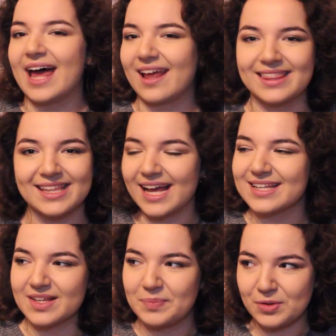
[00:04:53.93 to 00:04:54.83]
and I think
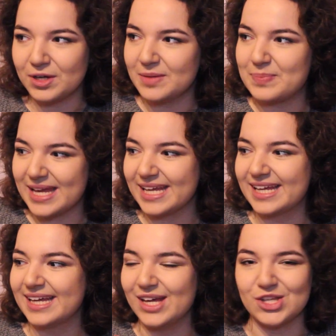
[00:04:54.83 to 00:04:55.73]
that's a pretty
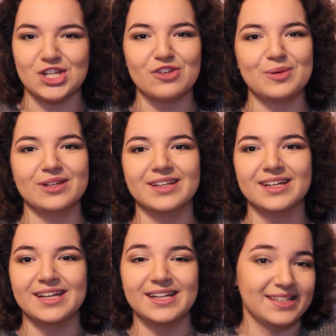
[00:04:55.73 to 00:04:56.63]
big achievement
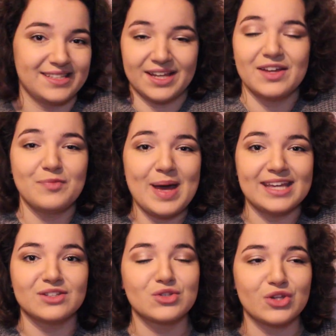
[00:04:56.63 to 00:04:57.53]
to have
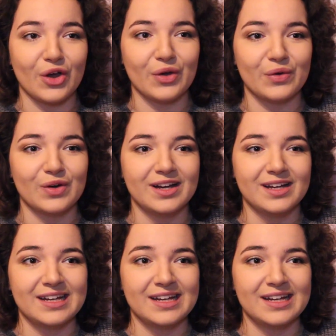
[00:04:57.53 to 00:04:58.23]
made. So,